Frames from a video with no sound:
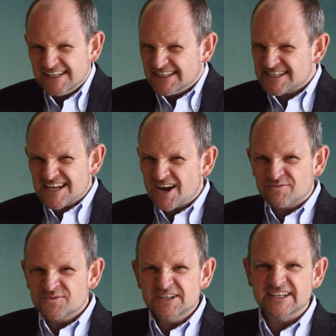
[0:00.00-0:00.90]
it's not
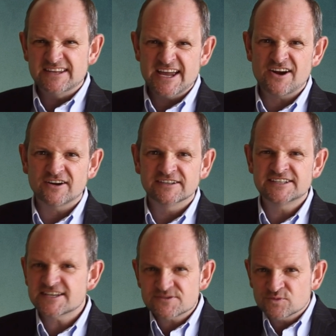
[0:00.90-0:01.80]
really there. It
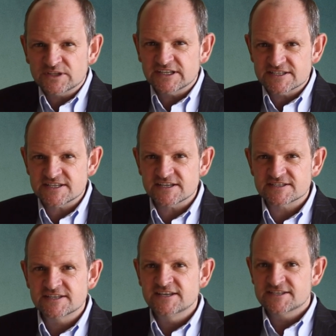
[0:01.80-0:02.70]
doesn't really
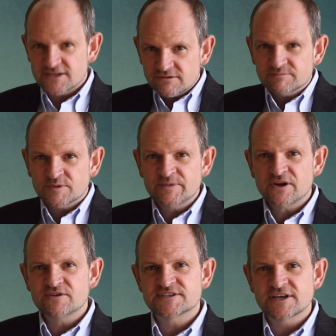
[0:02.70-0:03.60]
exist. So
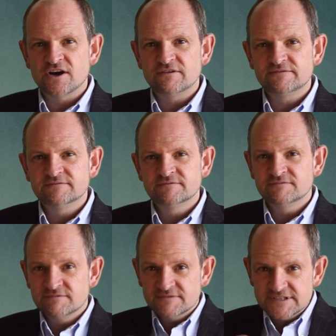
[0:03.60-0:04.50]
prepare yourself
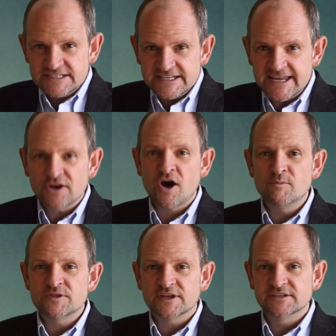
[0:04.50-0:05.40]
to get
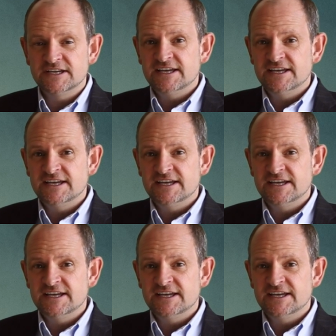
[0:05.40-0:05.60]
on with it.